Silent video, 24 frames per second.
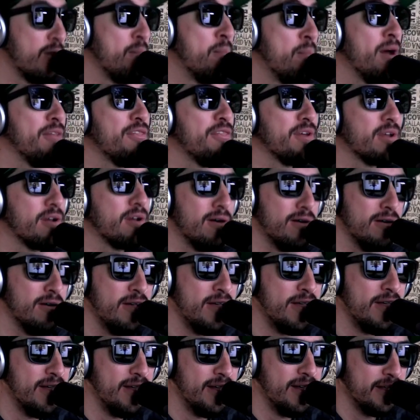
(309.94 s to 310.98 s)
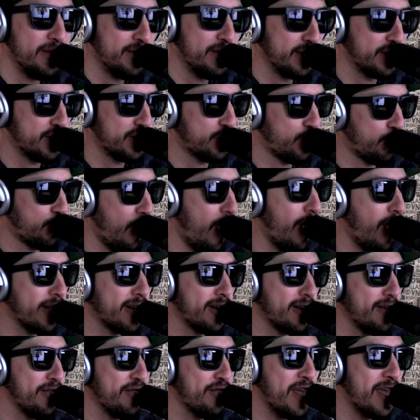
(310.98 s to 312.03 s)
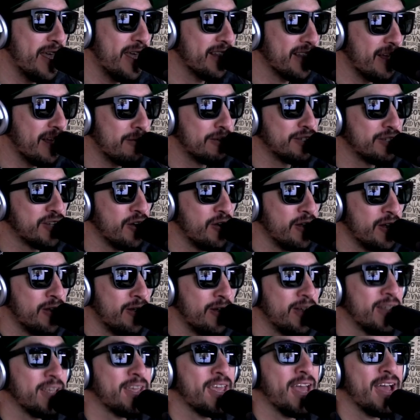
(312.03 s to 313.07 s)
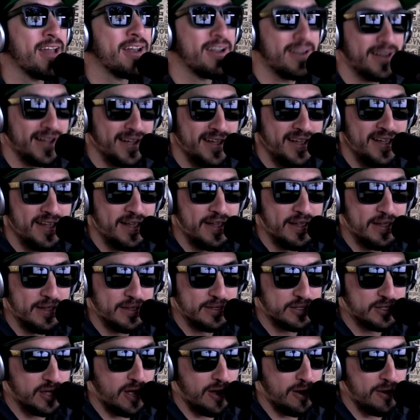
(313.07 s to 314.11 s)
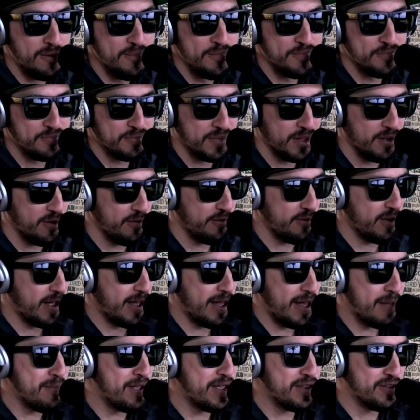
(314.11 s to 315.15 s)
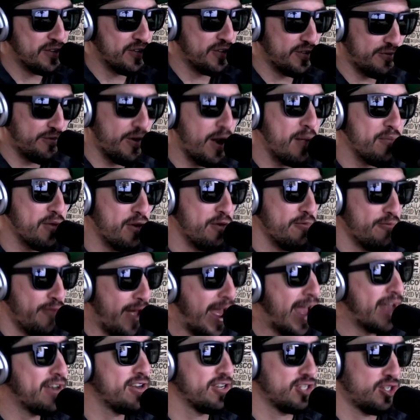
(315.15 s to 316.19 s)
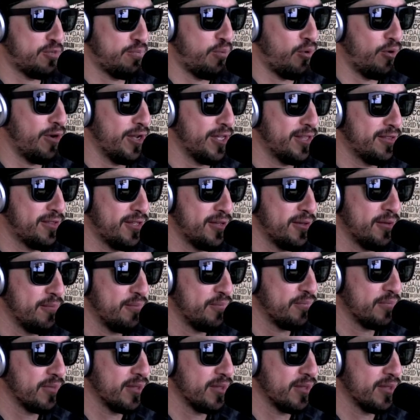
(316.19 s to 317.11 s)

or a month ago, the trucker thing that was going on in Canada. So, I mean, just from your vantage point,